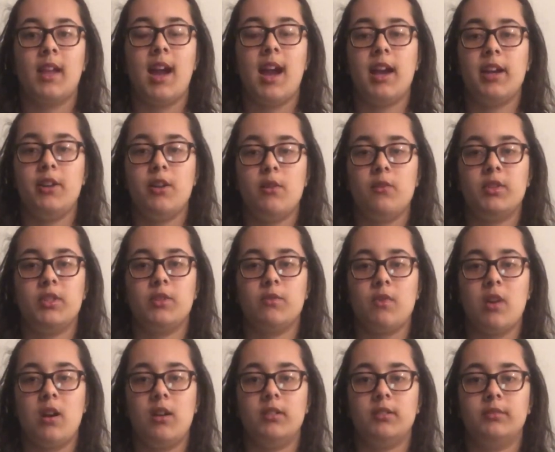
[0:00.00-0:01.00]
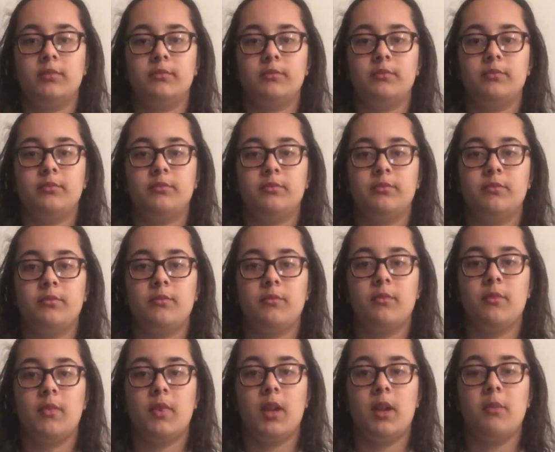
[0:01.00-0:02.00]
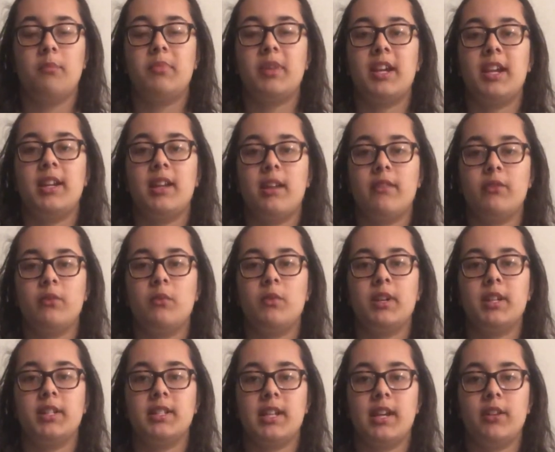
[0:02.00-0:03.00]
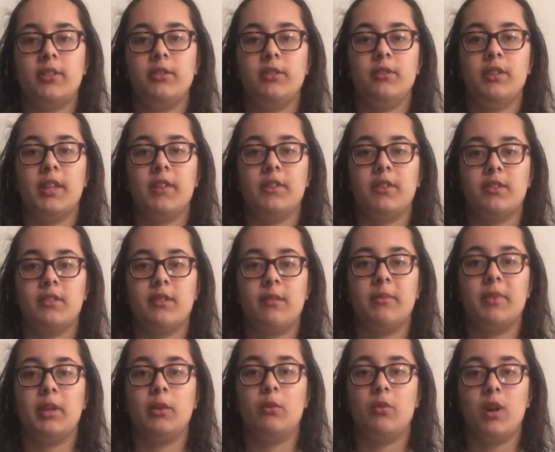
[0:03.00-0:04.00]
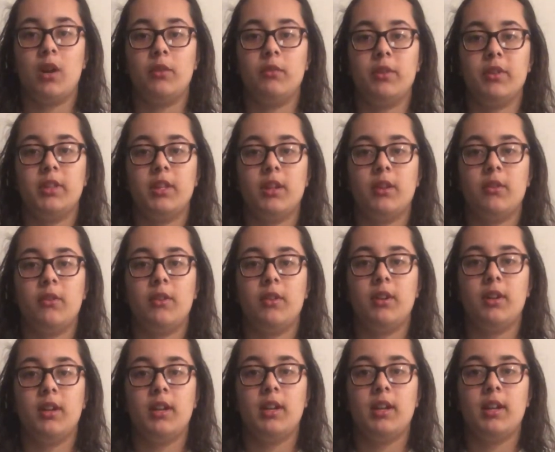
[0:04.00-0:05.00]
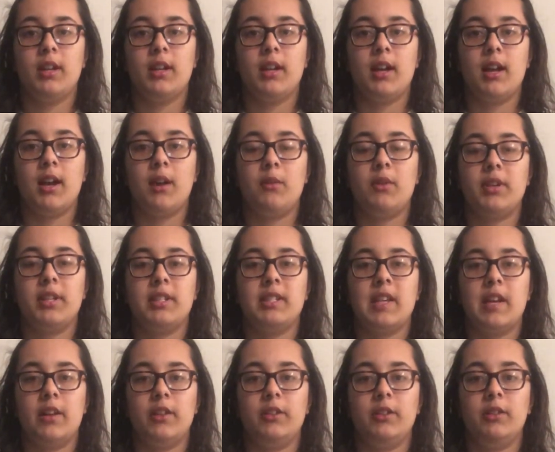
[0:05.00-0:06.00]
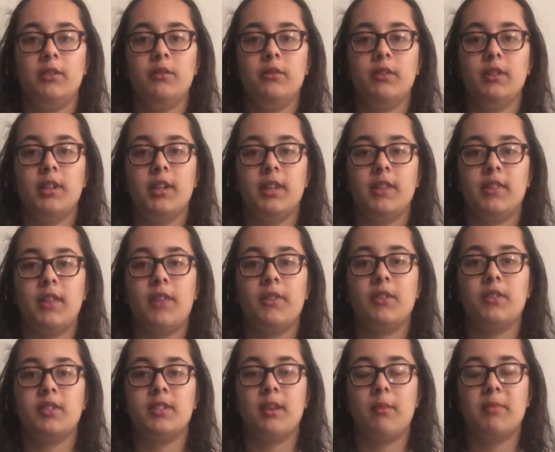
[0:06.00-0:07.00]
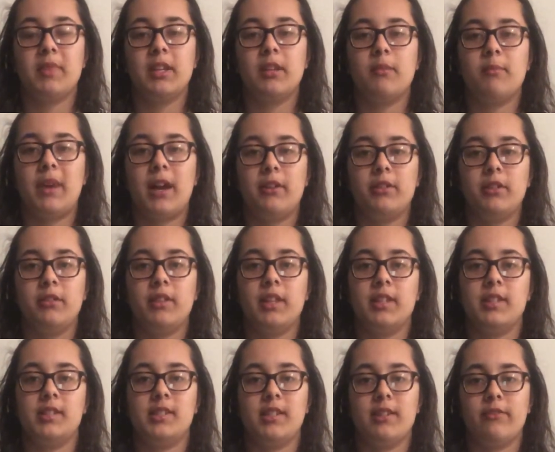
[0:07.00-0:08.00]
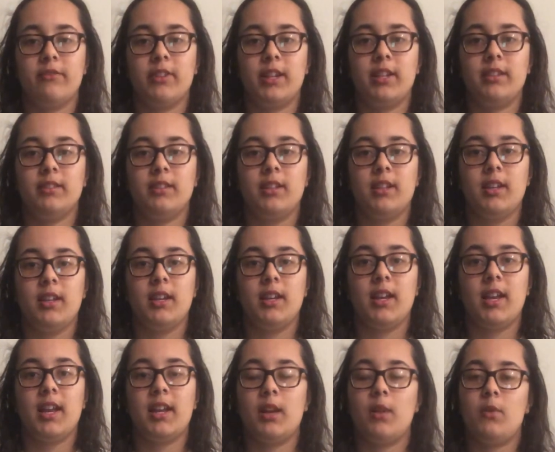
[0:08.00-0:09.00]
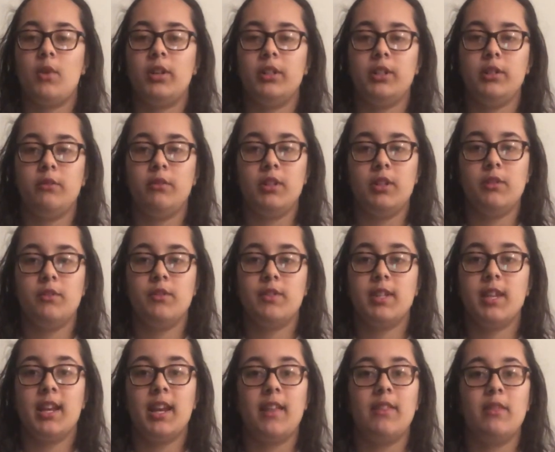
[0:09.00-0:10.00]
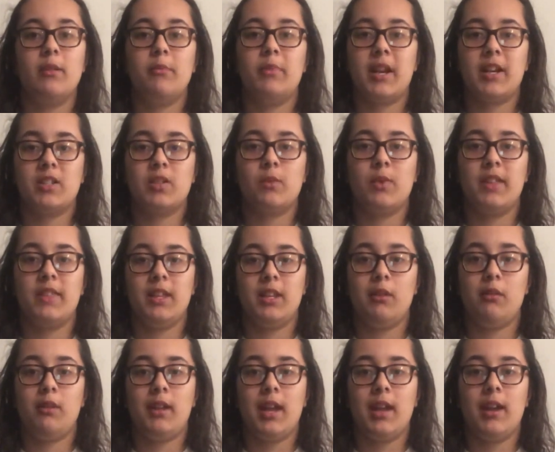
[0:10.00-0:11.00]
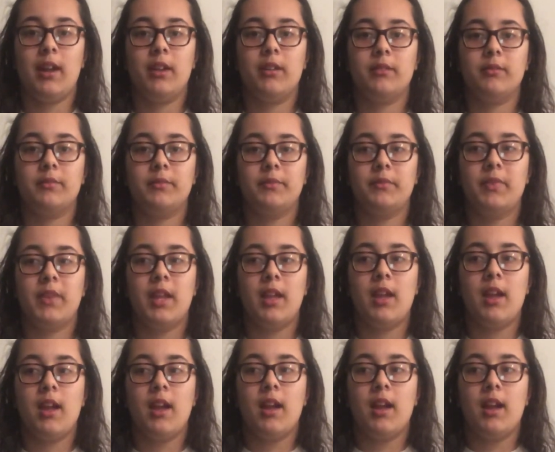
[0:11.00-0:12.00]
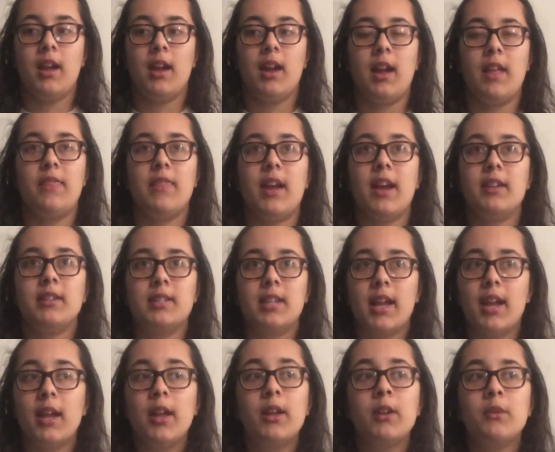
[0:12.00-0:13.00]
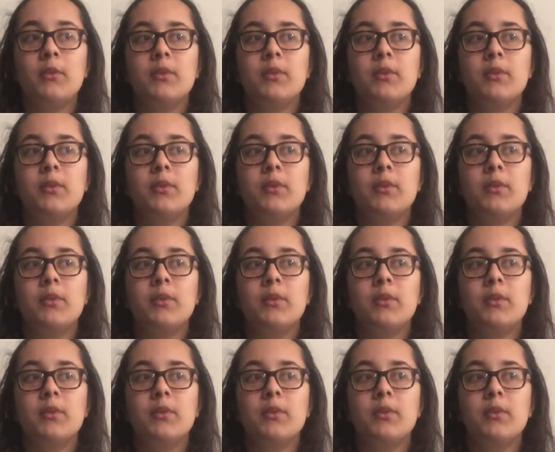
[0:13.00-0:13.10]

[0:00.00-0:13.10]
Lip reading: "I know what's wrong, but I never want to tell you that there's something wrong with you. I want to tell you that there's something about you that's different, and I want you to use it in the best way that you can." And that day